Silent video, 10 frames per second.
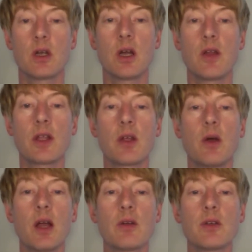and then go
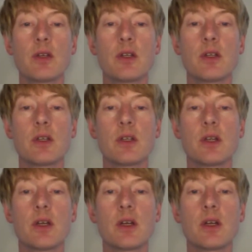out
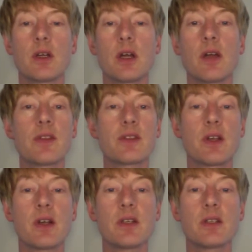either
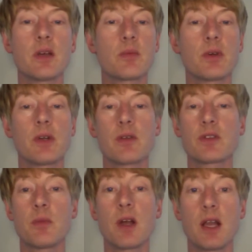side. I'm going out
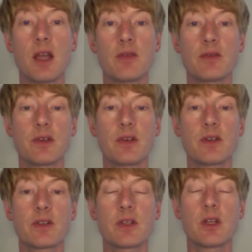to my left
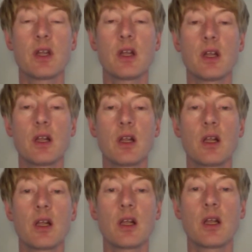first.
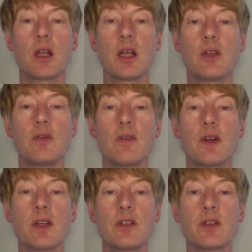And you
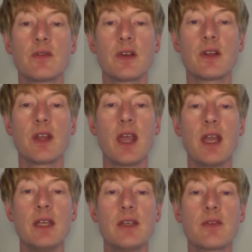just find the
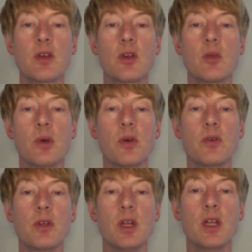end of the
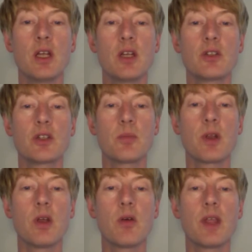collarbone, and just
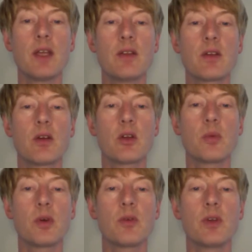below the end of the
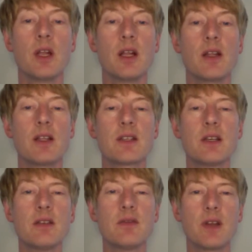collarbone, it's
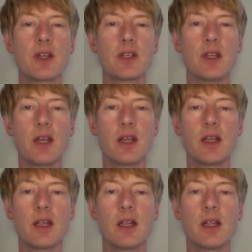kind of fleshy there,